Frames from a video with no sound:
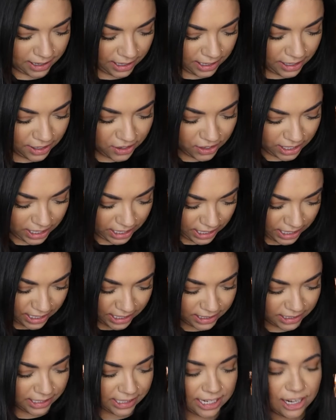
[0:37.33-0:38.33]

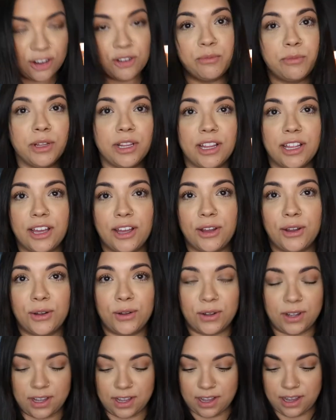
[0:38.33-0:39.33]
ingredients down
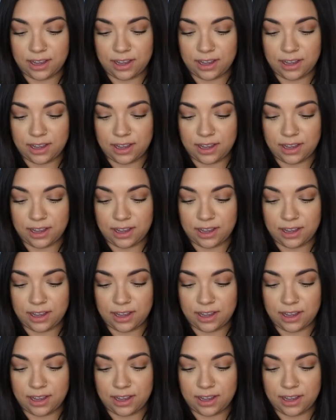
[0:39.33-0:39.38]
below,